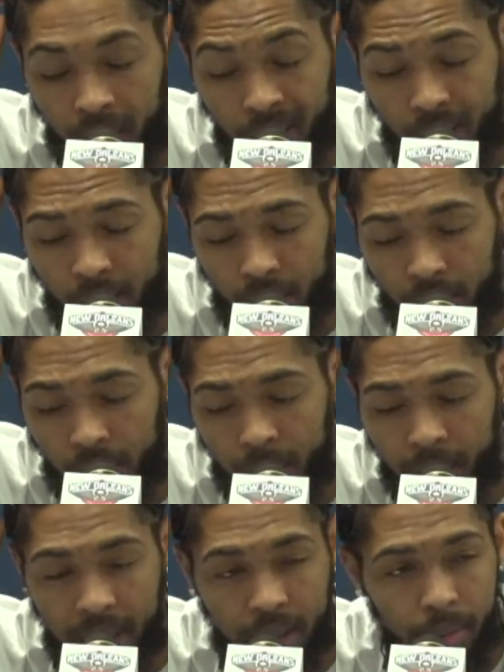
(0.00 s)
And they're
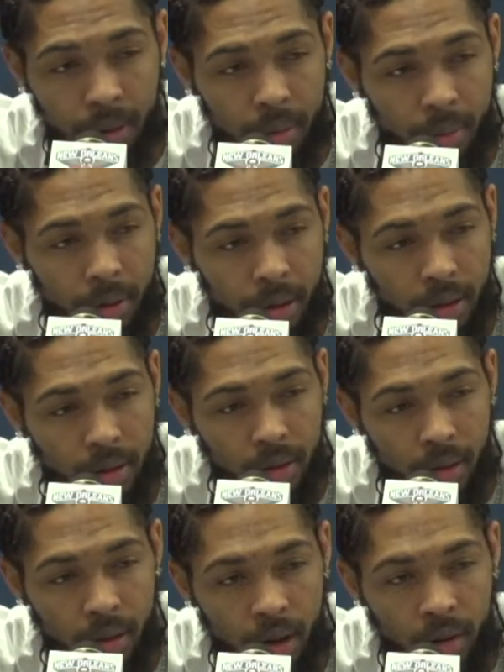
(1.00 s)
basketball players. You
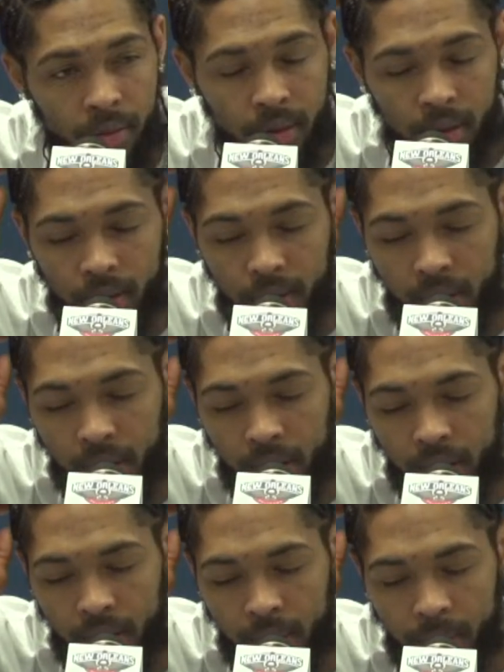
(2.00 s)
know, on the offensive end,
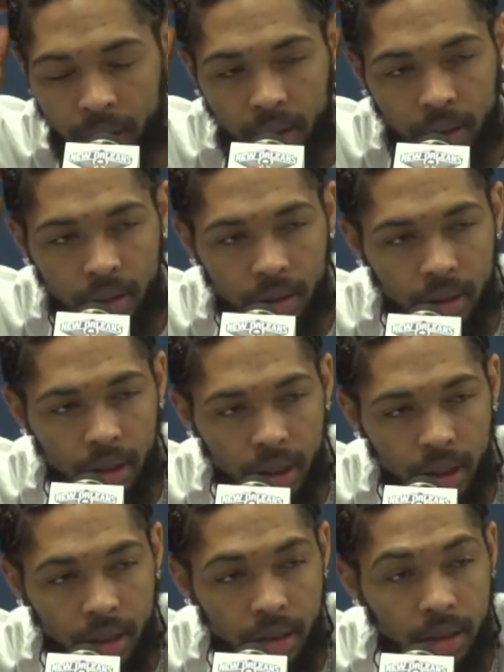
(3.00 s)
they make
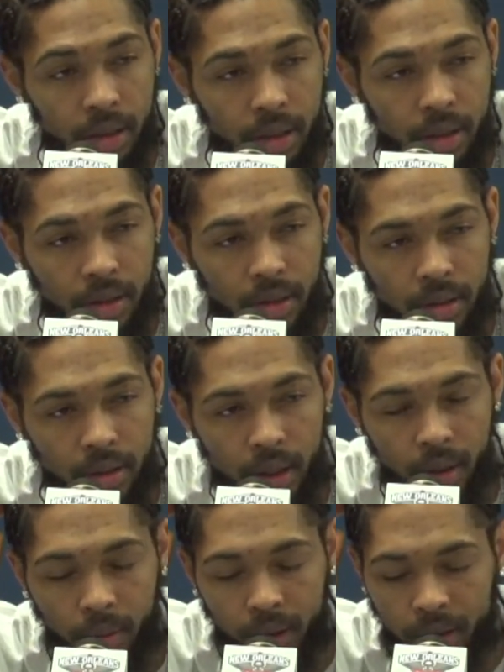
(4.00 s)
good decisions,
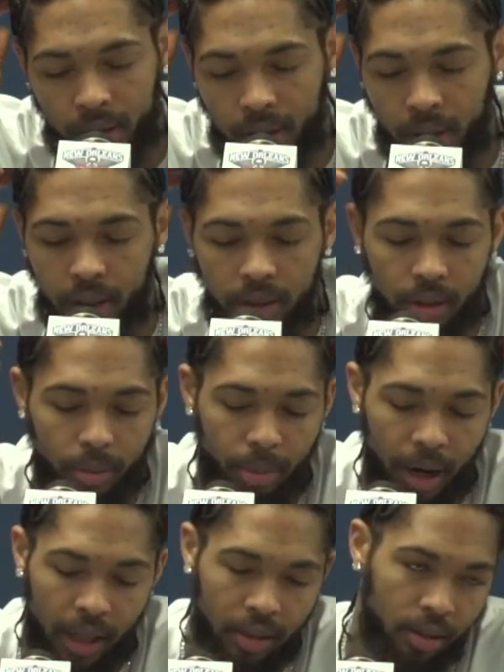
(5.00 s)
whether it's cutting to the
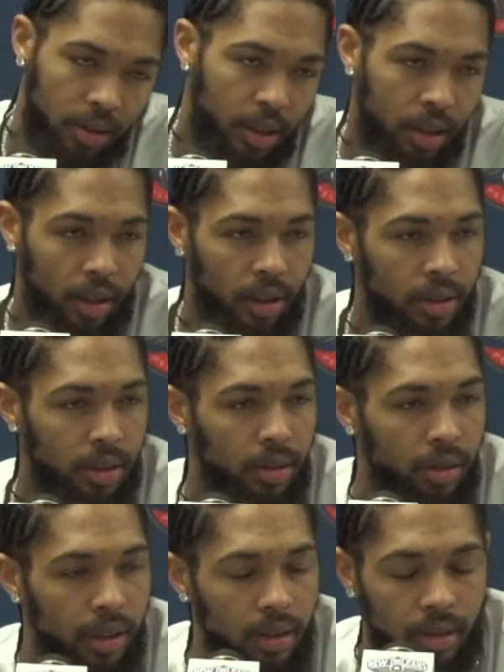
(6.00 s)
basket, setting good
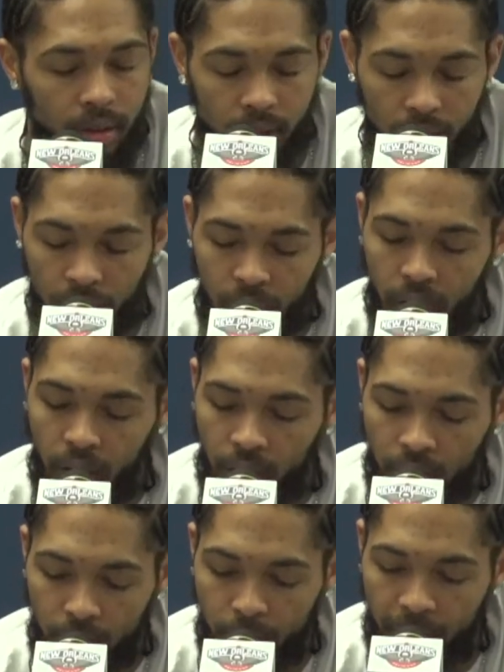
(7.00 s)
screens, and
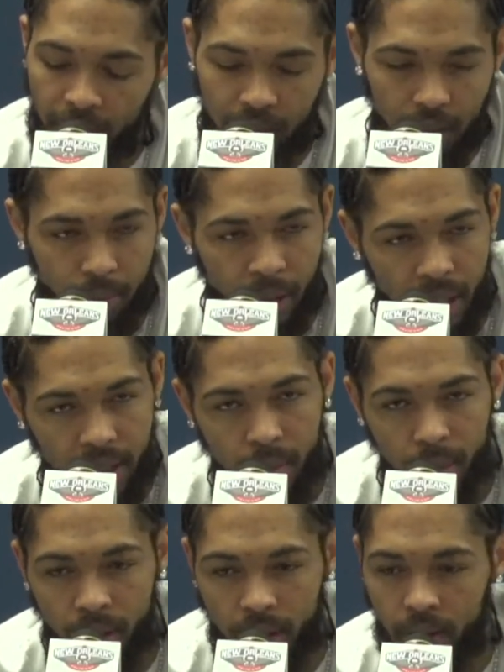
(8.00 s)
passing the
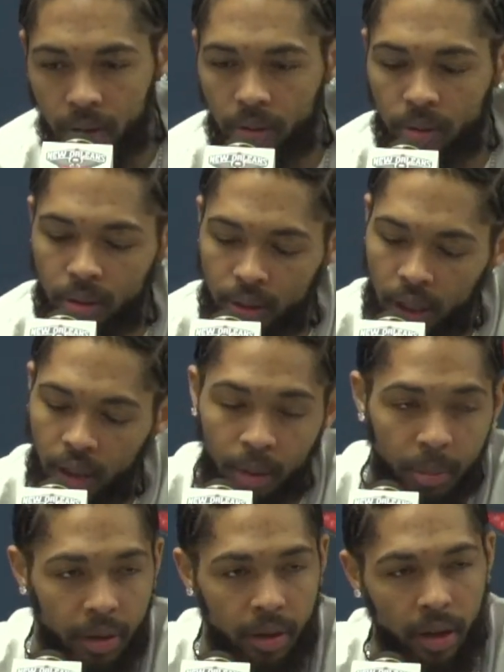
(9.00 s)
basketball. So they
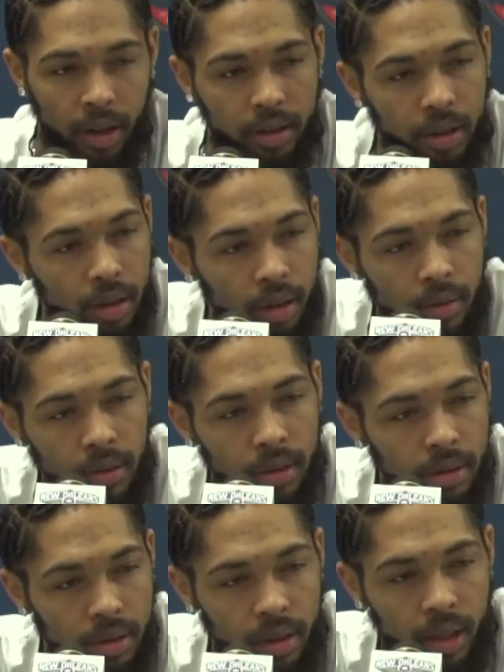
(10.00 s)
limited our
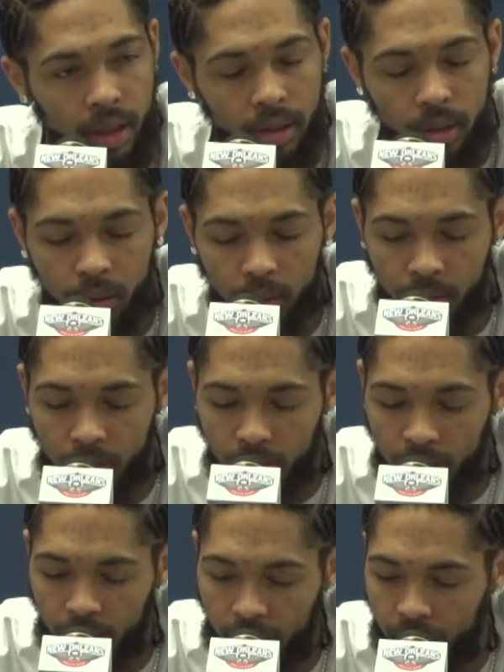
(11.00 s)
turnovers tonight too,
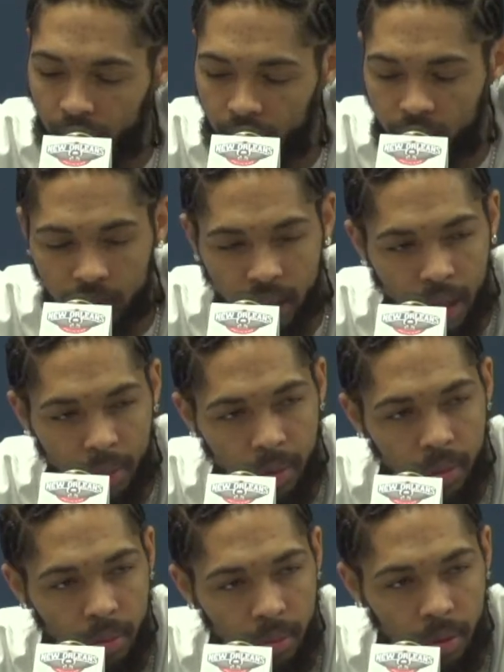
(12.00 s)
and they did a good job
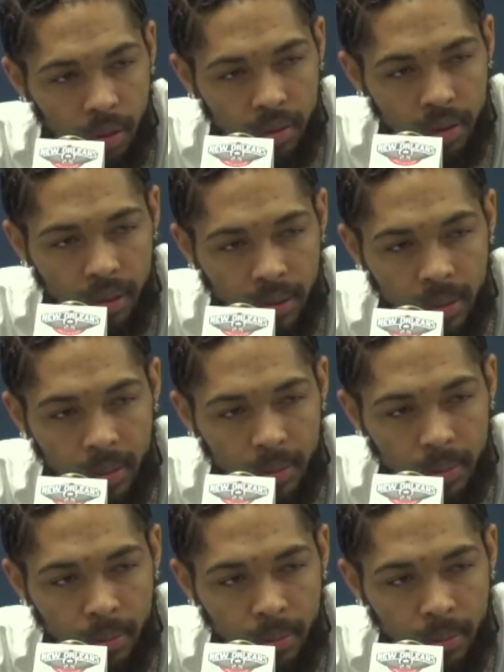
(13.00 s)
on both ends.